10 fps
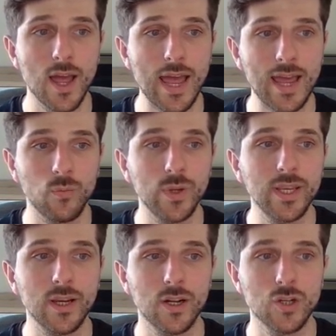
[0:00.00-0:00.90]
and we
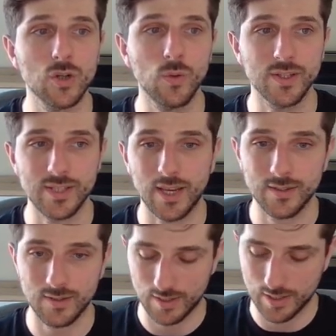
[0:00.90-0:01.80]
can control the
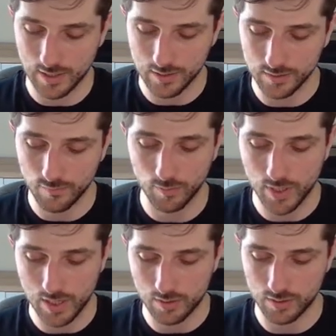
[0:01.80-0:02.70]
text that it has from
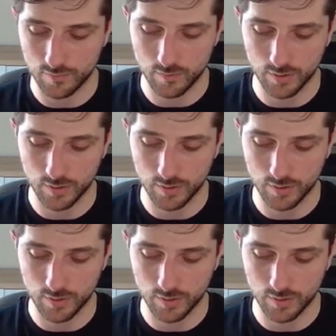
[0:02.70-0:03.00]
here. So for